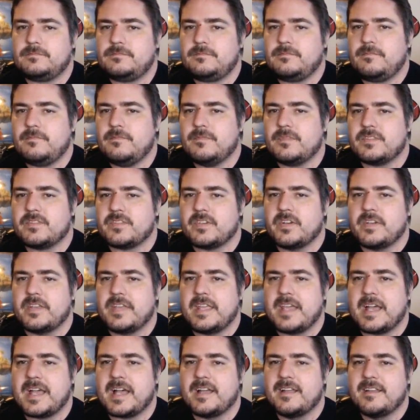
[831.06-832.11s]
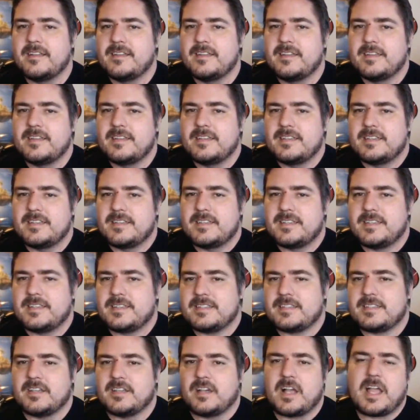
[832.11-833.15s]
So yeah.
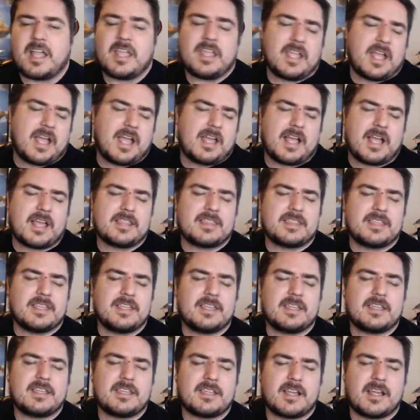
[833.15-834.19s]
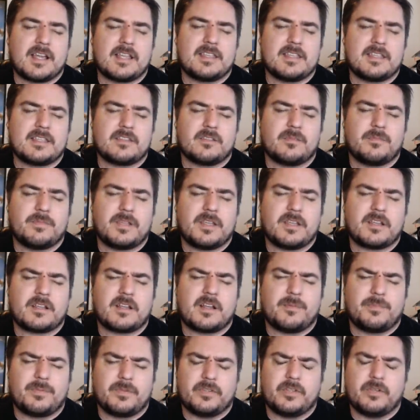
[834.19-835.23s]
So I think there'll be a
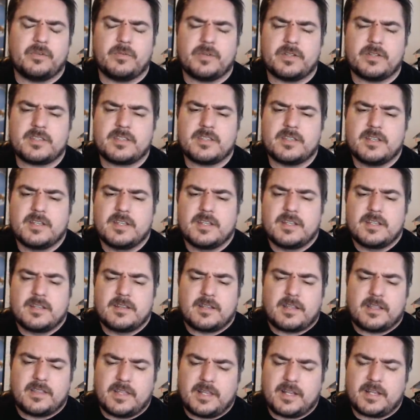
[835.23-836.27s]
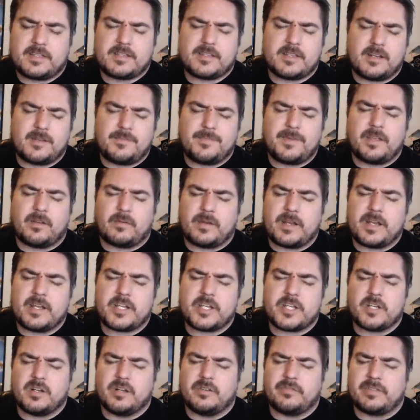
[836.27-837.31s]
couple new ones. I think it's going to be a
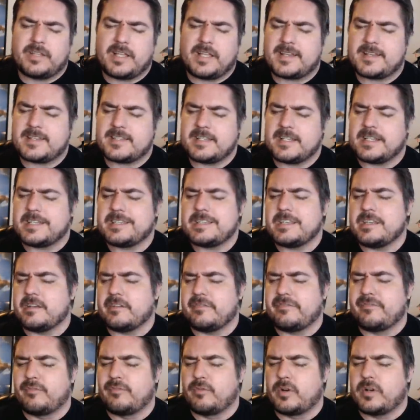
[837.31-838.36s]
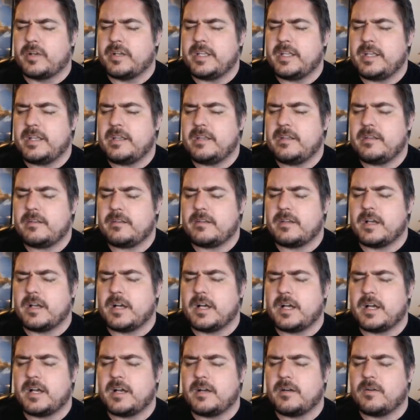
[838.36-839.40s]
ratio of like 60 to 40
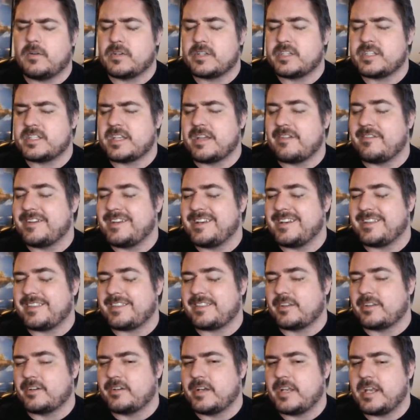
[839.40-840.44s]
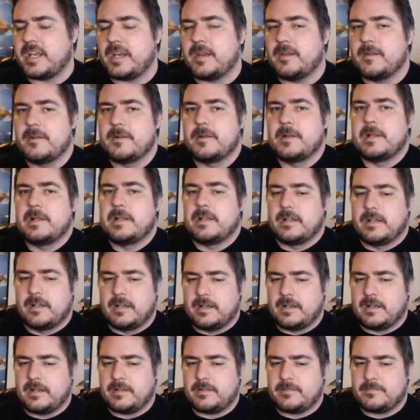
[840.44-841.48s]
or 70 to 30.
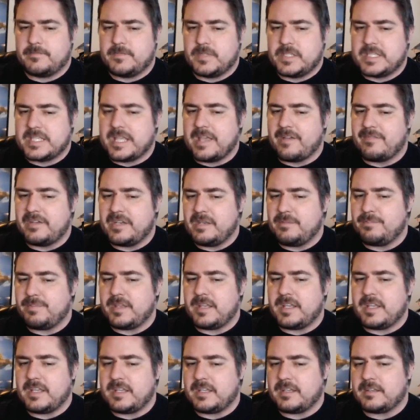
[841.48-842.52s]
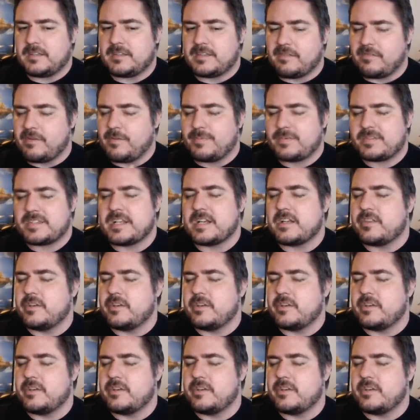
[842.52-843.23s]
70 being 70% of the new